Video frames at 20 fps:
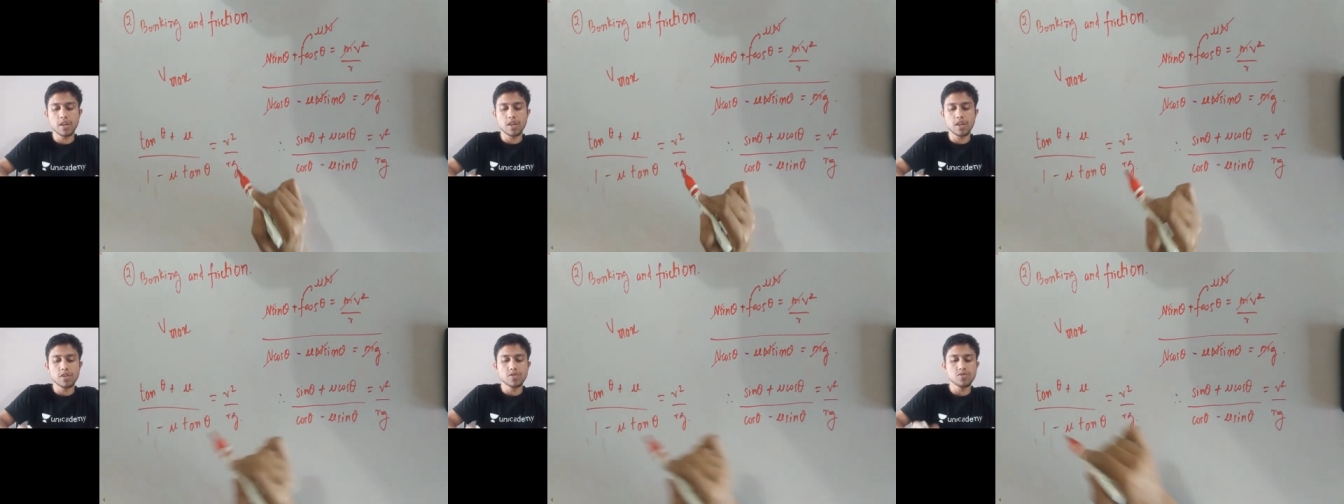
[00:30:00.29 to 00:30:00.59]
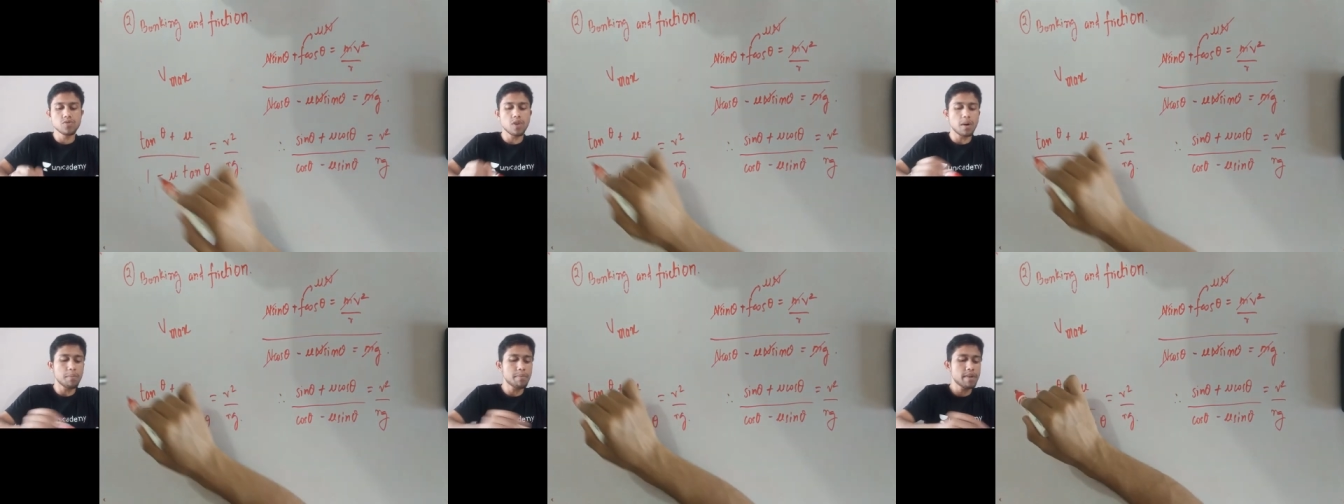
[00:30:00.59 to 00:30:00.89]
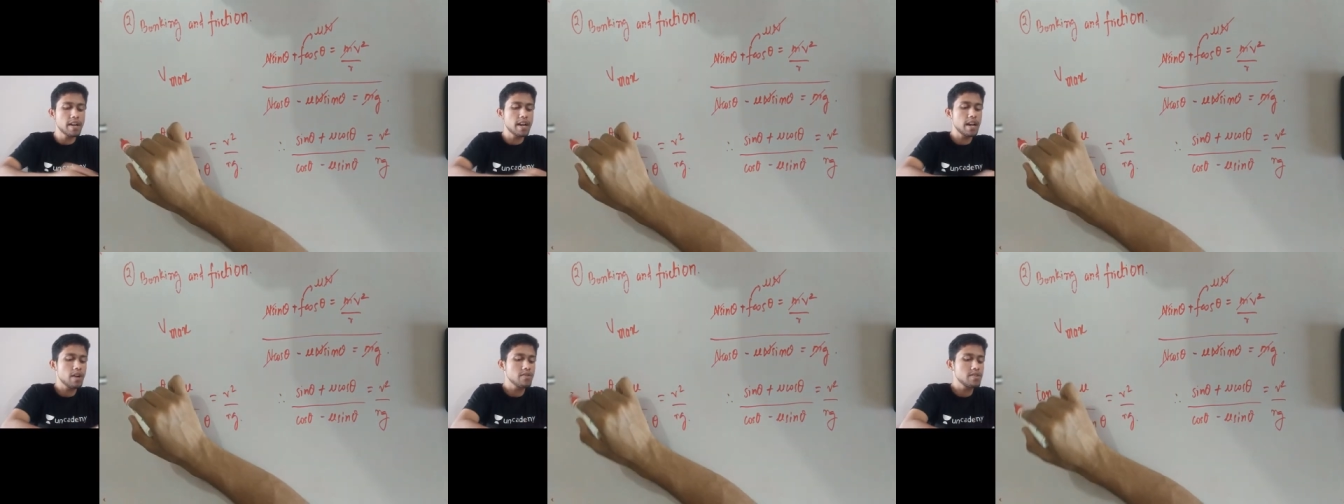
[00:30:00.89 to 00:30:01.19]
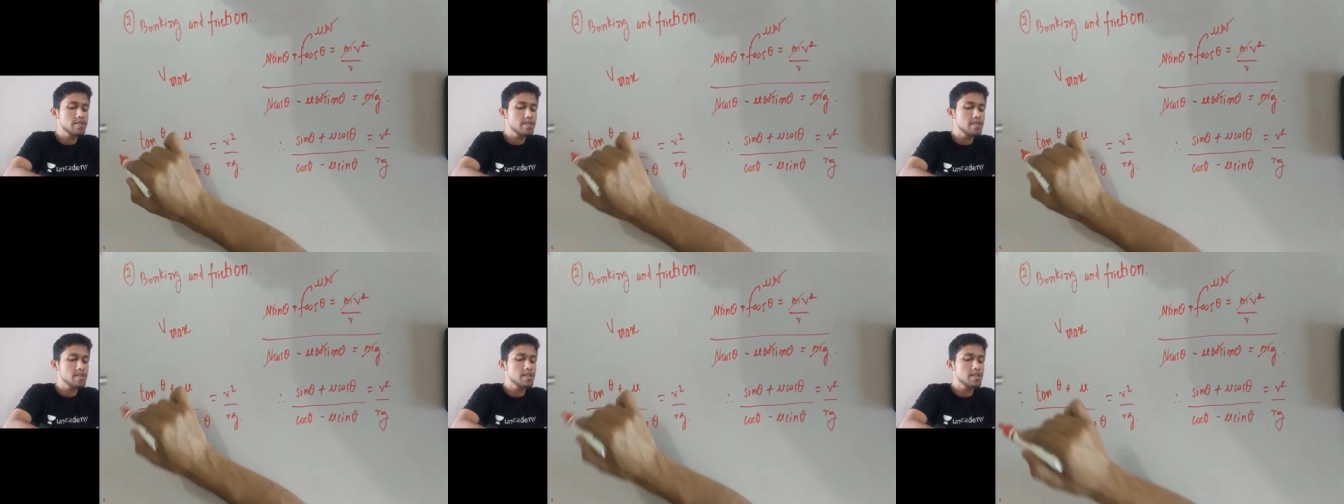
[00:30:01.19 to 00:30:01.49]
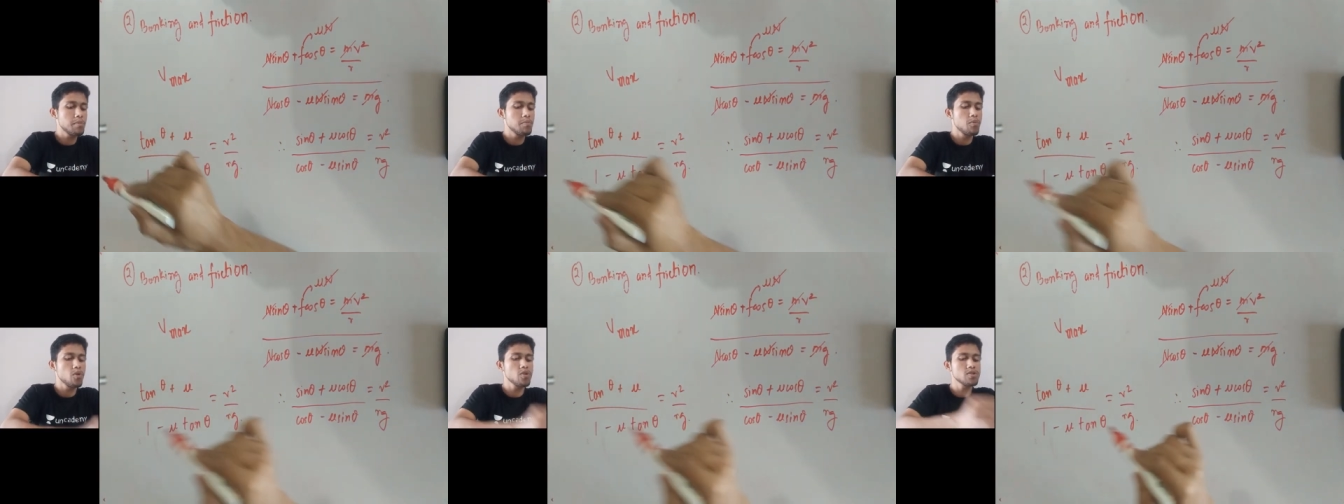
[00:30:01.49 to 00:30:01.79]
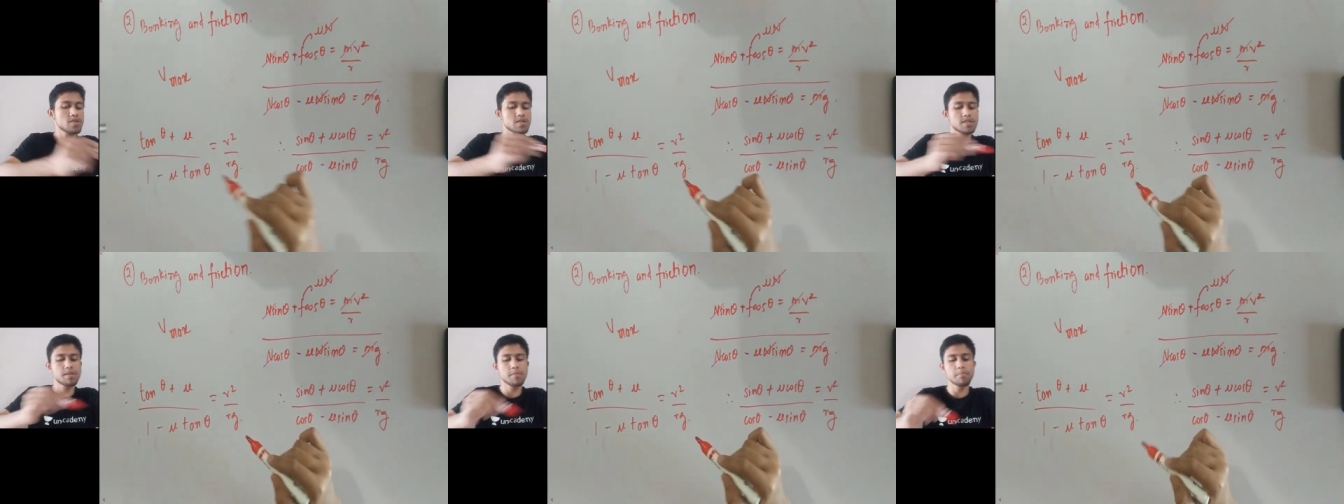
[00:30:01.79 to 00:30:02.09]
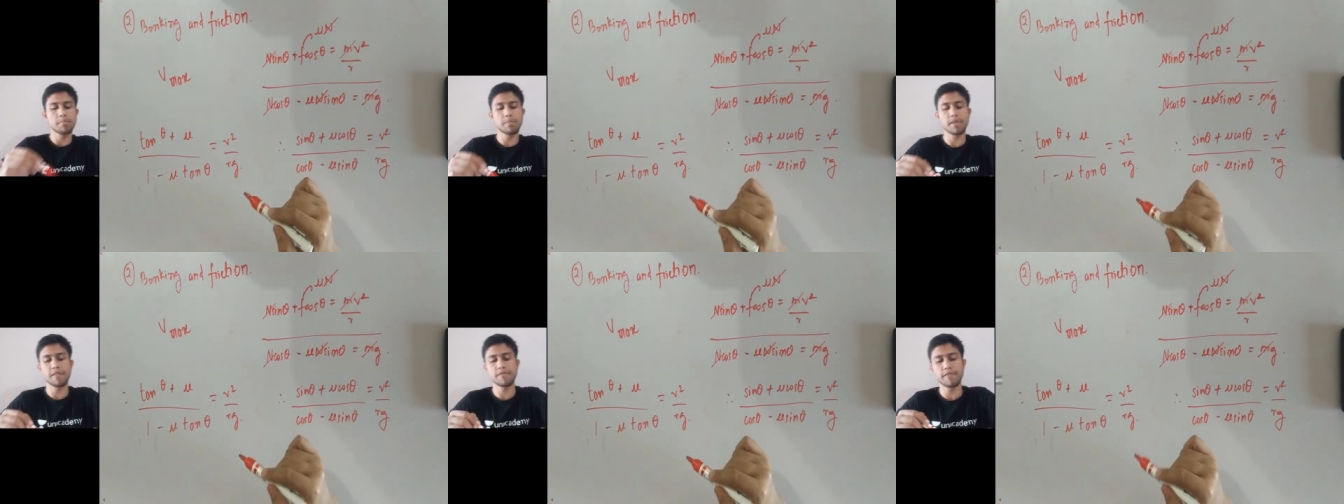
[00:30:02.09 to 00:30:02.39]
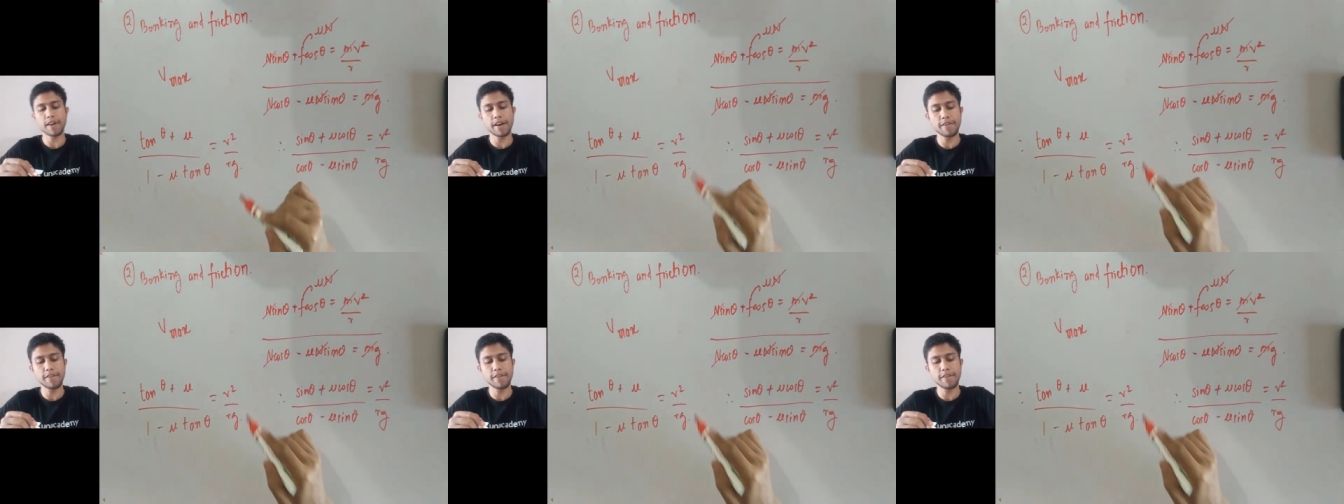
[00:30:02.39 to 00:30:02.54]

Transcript: So up till now, this is the most simplified